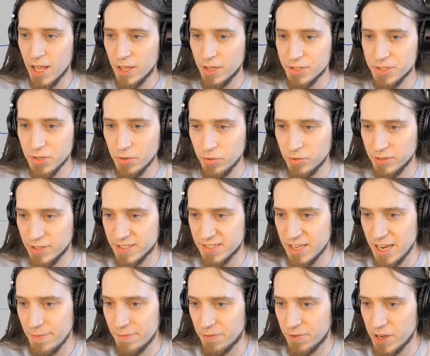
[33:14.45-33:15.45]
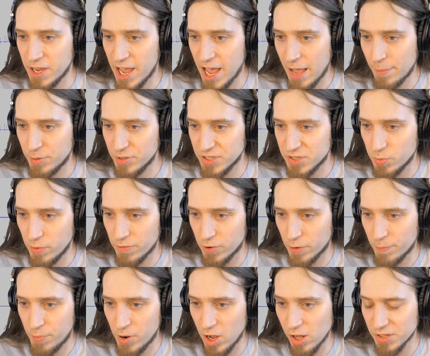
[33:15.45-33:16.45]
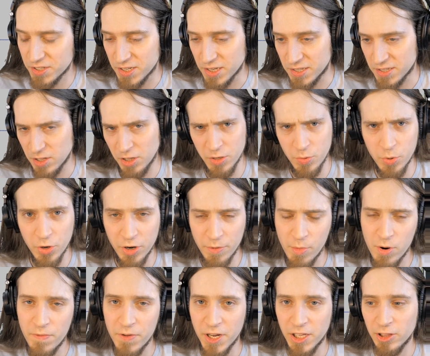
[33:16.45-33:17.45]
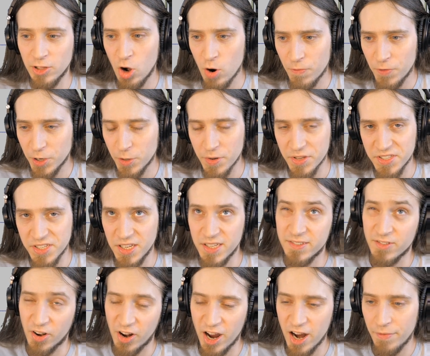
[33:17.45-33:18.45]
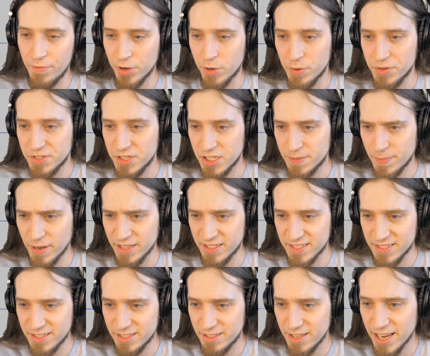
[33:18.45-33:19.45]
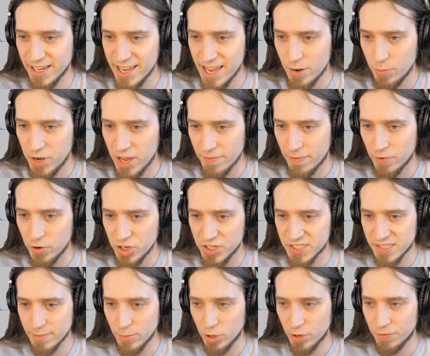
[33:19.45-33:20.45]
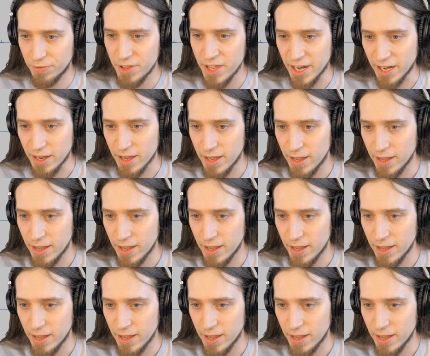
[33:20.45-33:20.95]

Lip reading: So the same thing happens with our pulses, only we're removing low frequencies, not high frequencies. But again, we have a very similar thing.